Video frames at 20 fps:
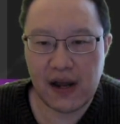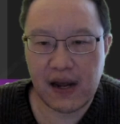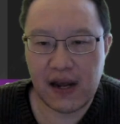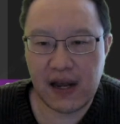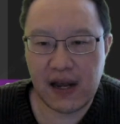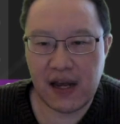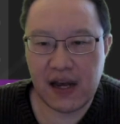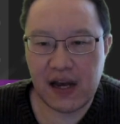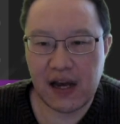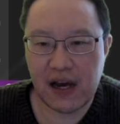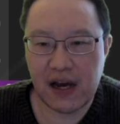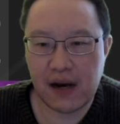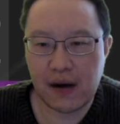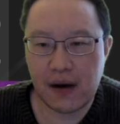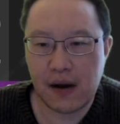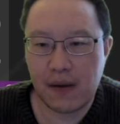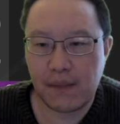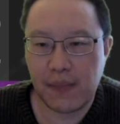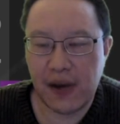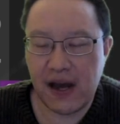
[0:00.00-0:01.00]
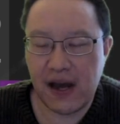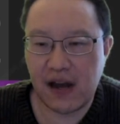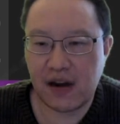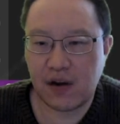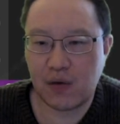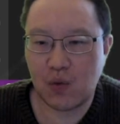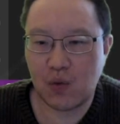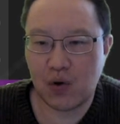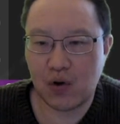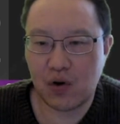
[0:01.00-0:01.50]
and
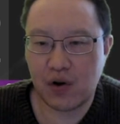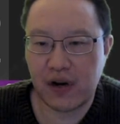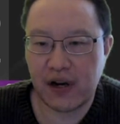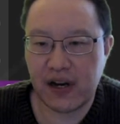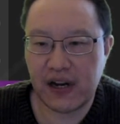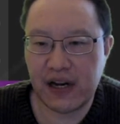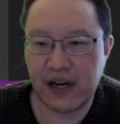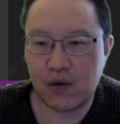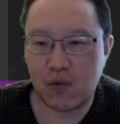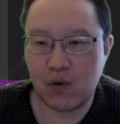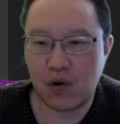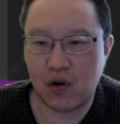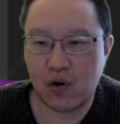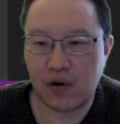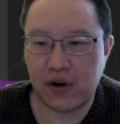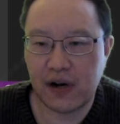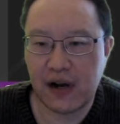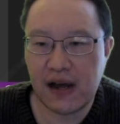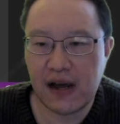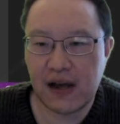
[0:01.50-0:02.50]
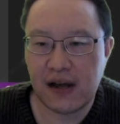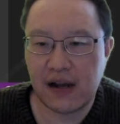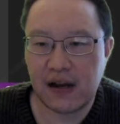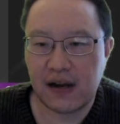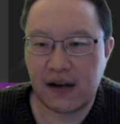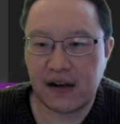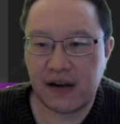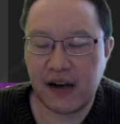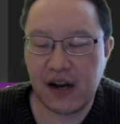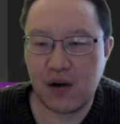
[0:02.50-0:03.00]
password equals
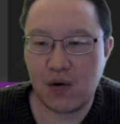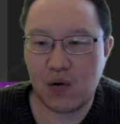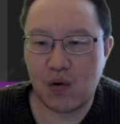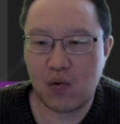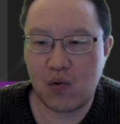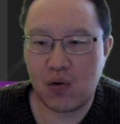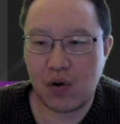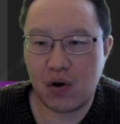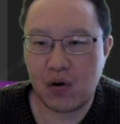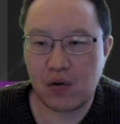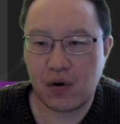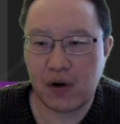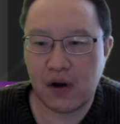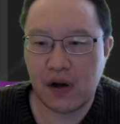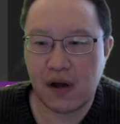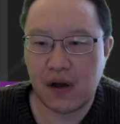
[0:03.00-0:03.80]
single quote,